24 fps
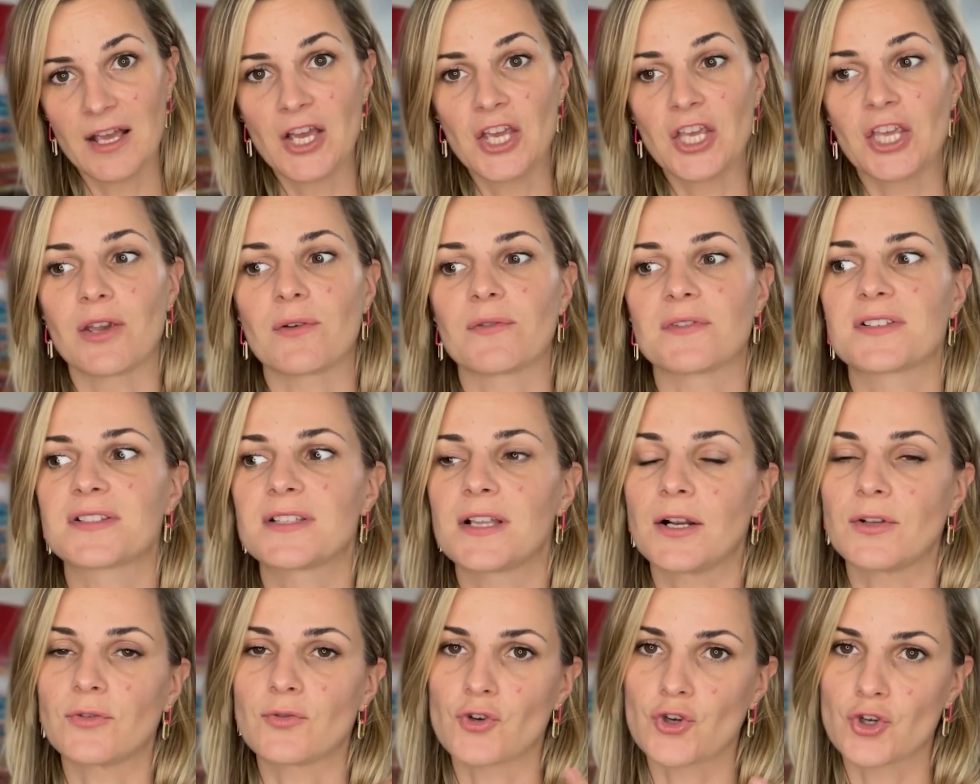you'll
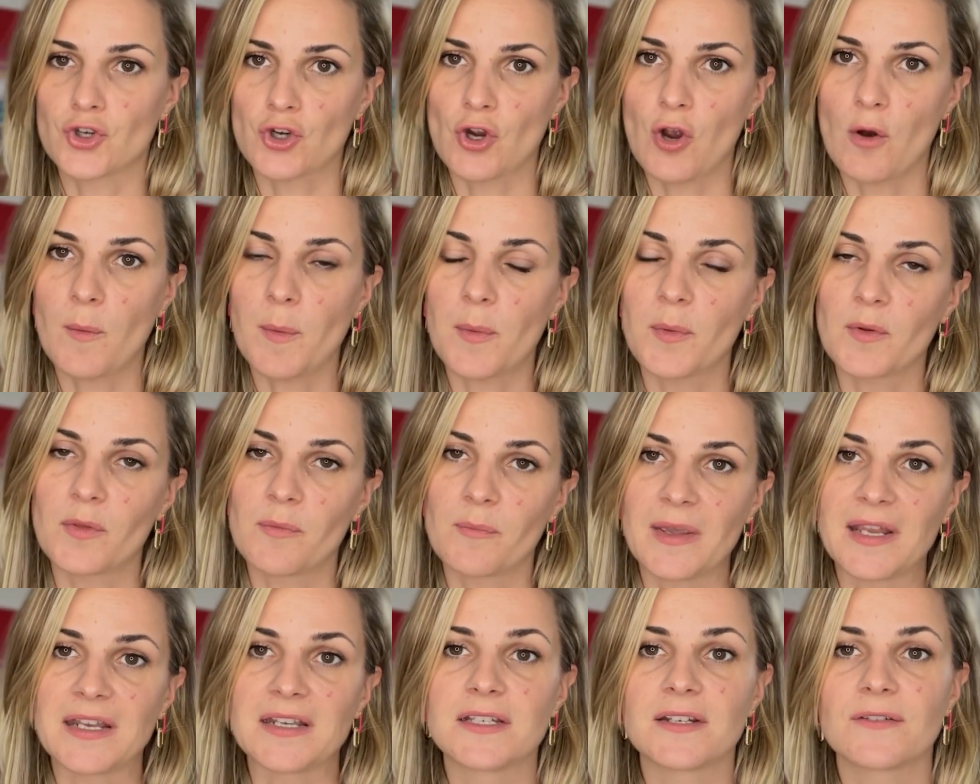start to show up with
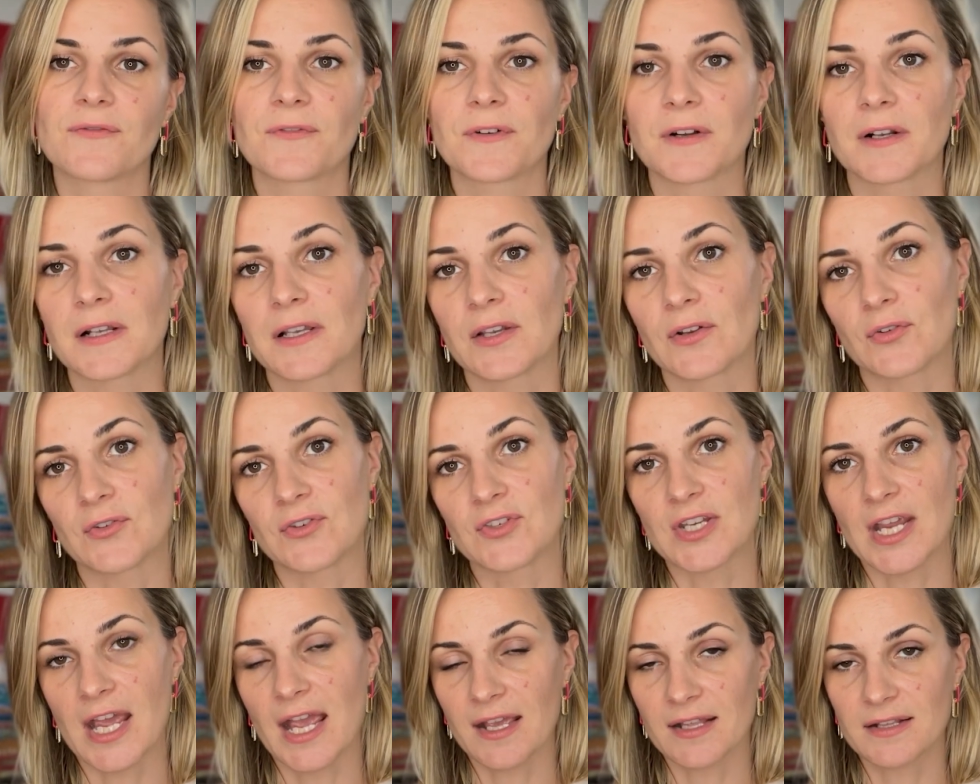men differently on
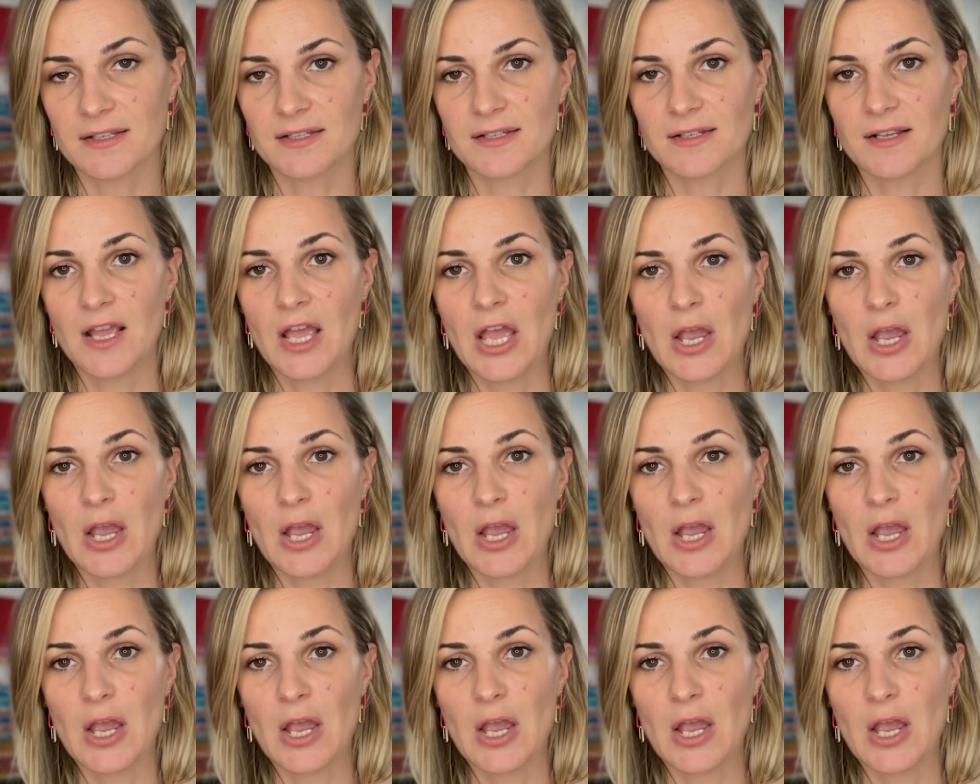dates.